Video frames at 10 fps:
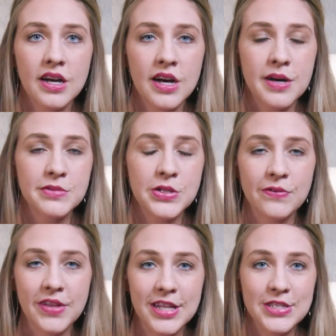Um, so
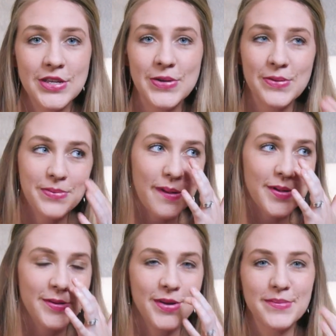if that's you, you
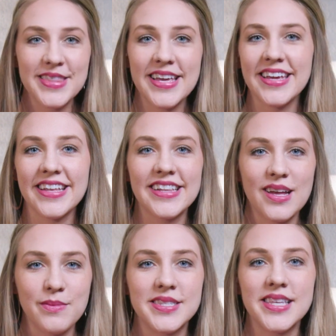probably are gonna be thinking
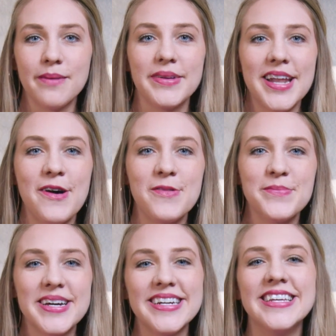that I'm skimping
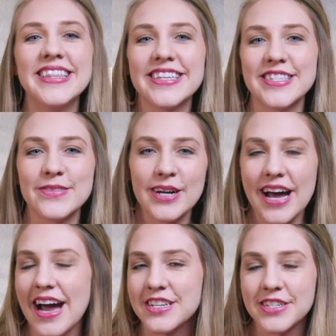out, but this is what
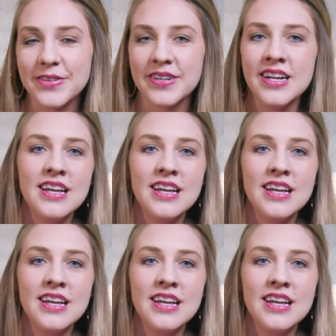I do.